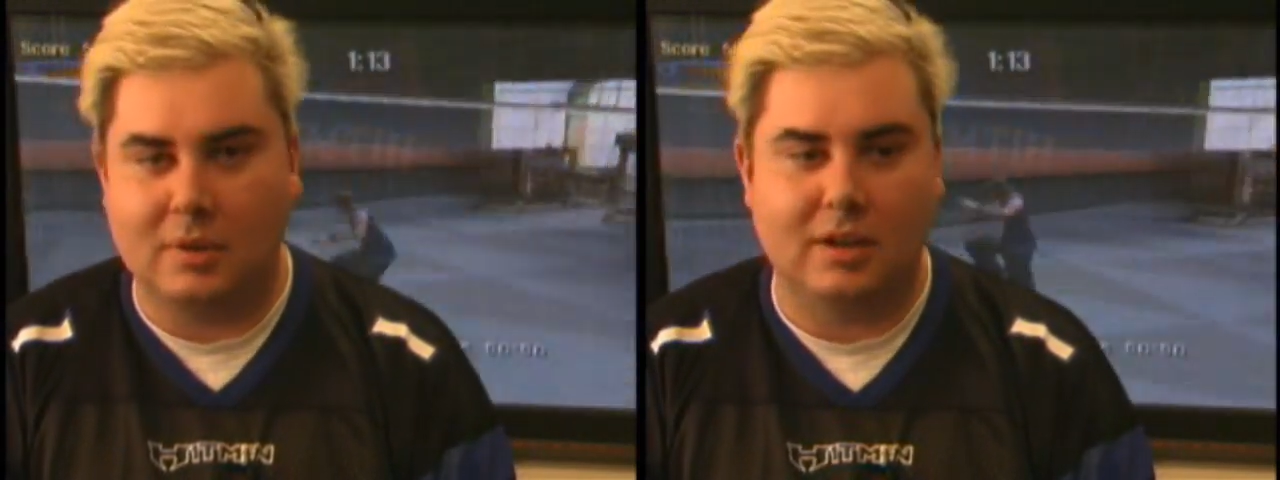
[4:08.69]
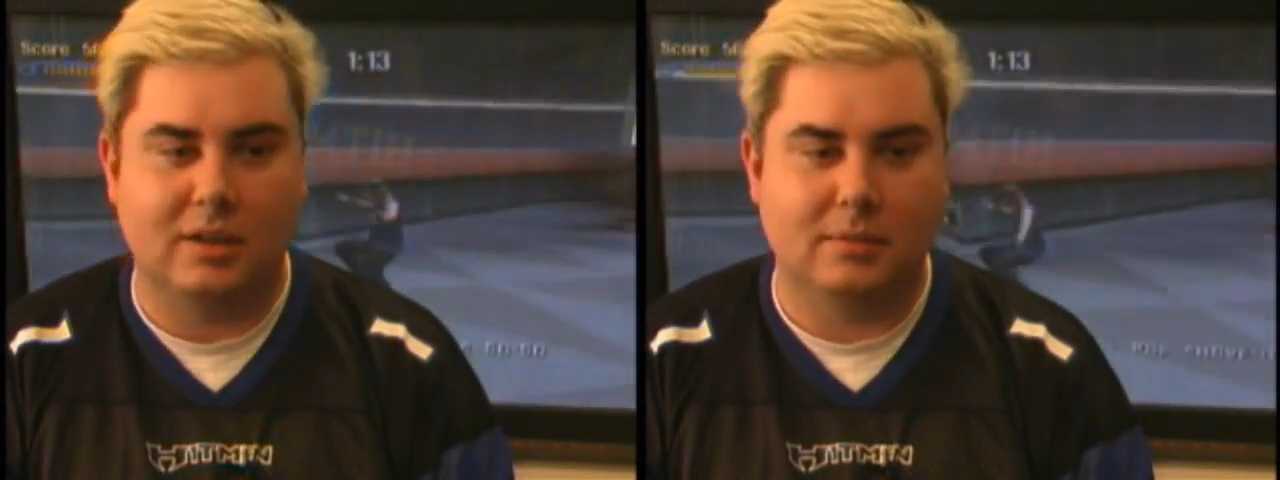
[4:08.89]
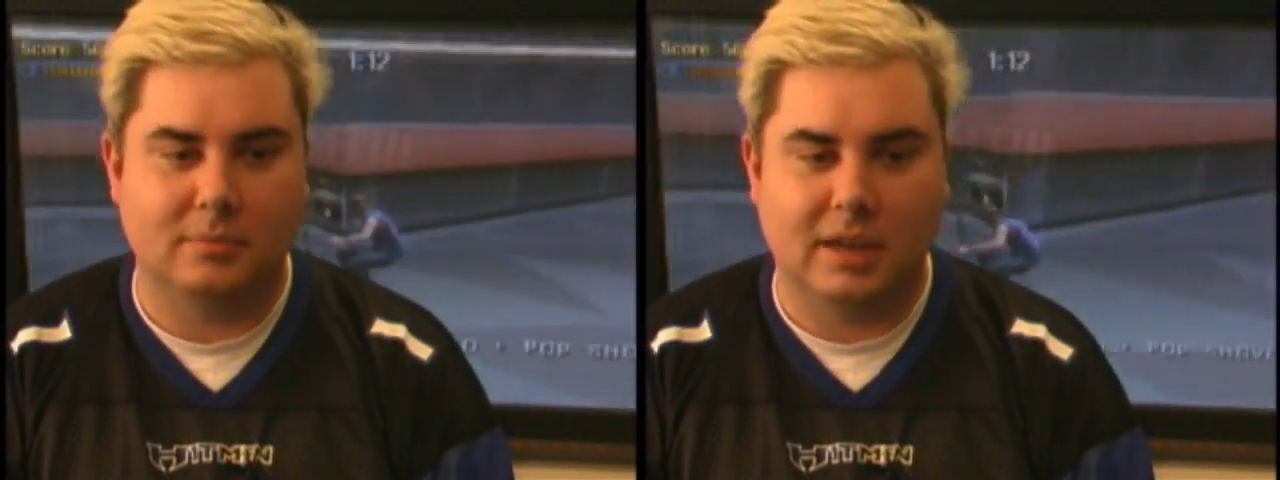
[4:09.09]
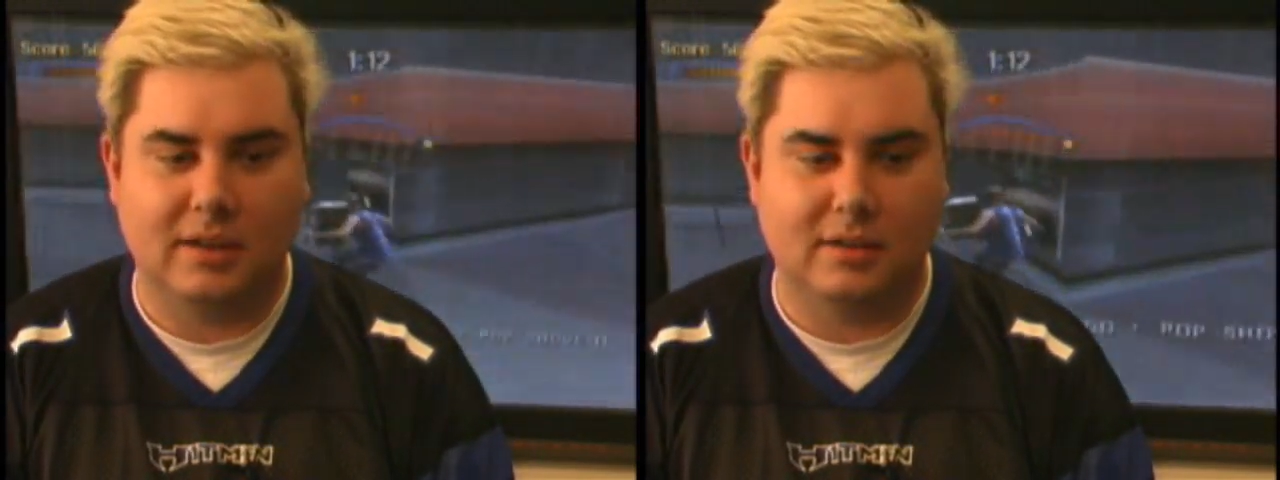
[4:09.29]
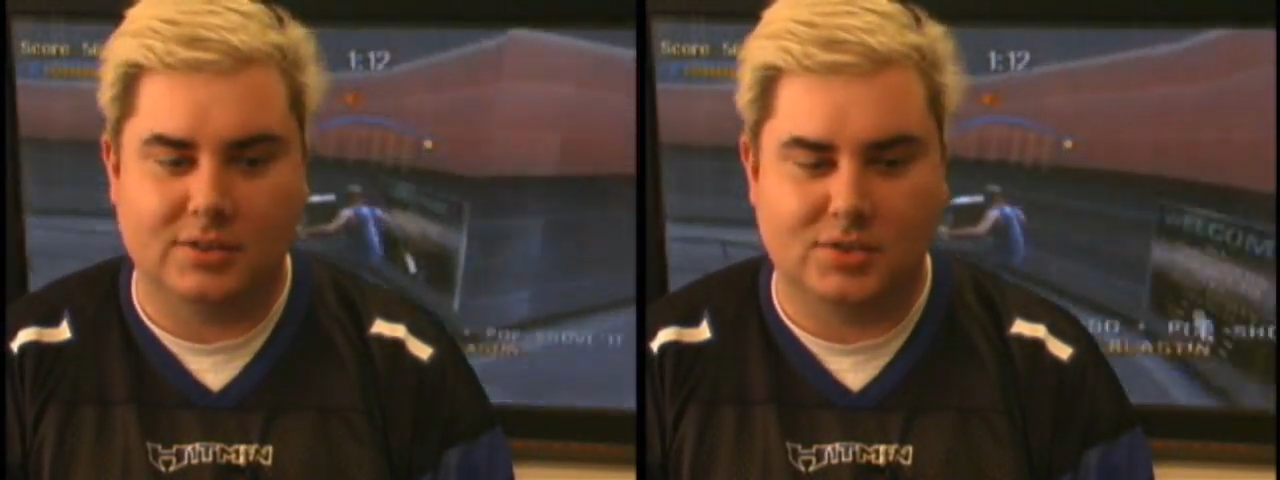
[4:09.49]

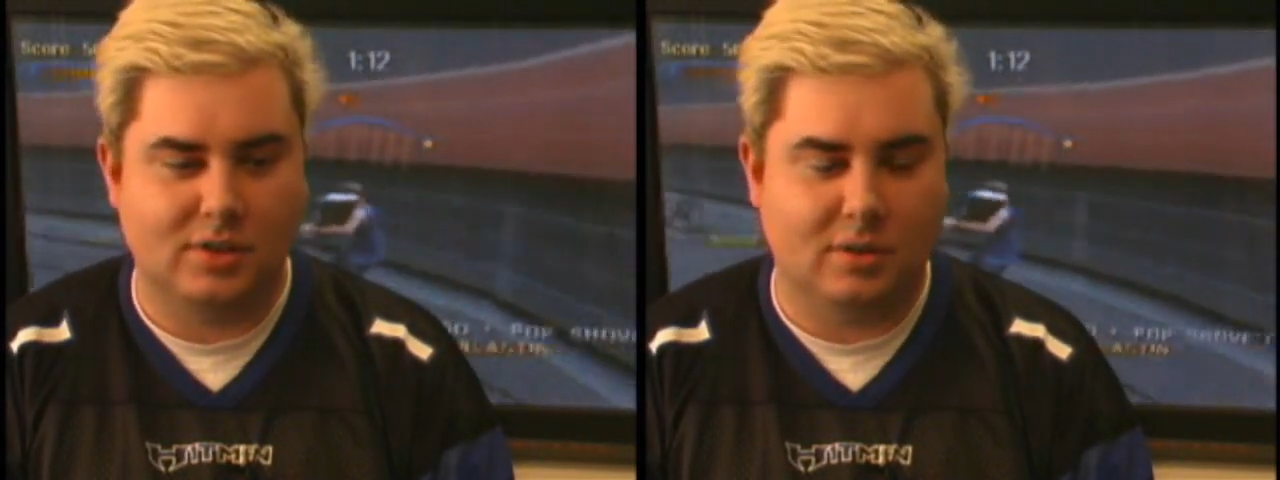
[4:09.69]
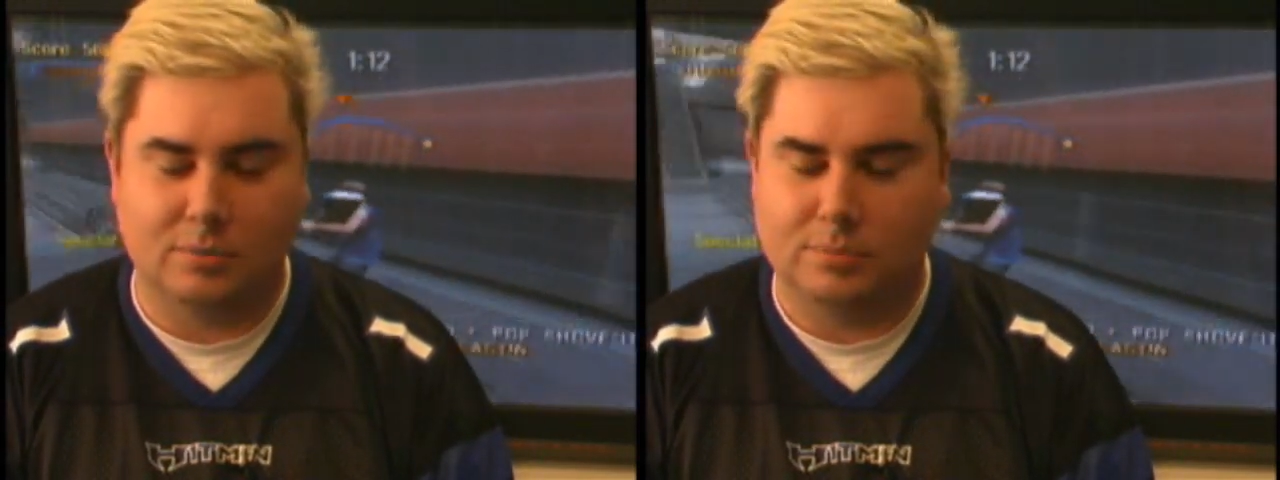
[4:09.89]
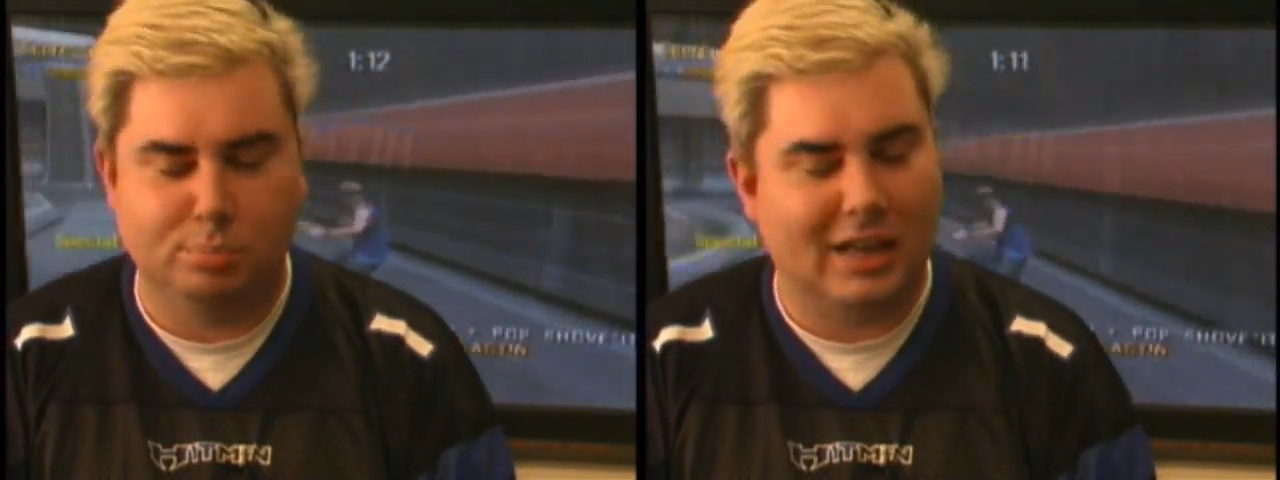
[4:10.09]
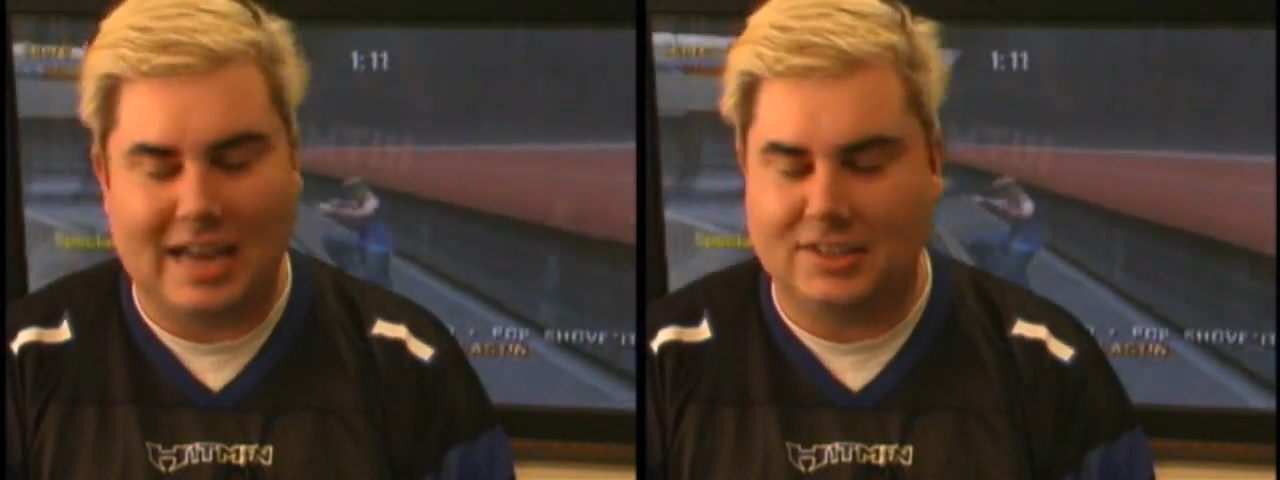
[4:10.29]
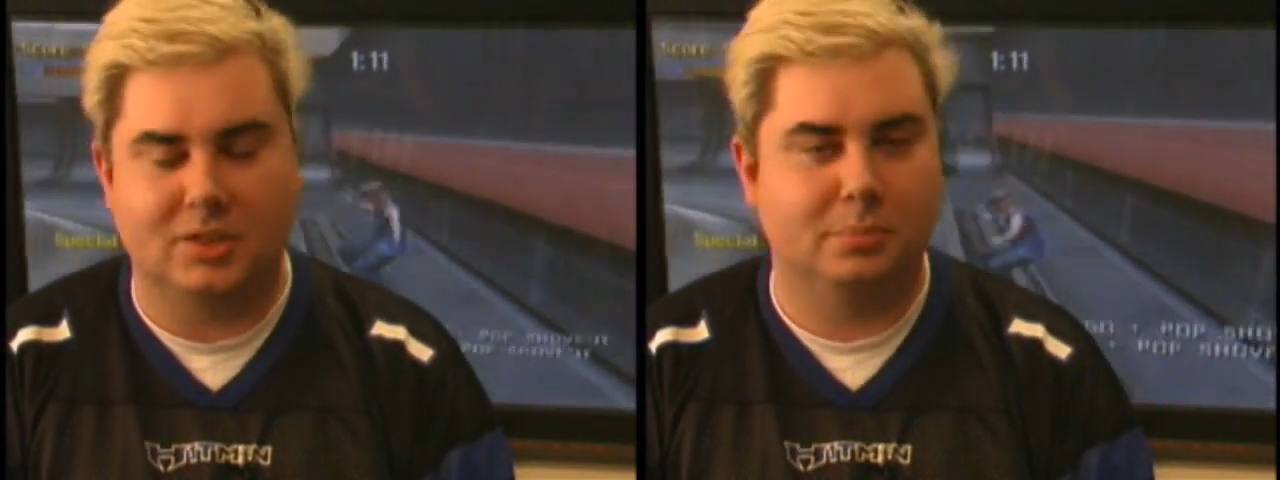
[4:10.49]
and it's a blast to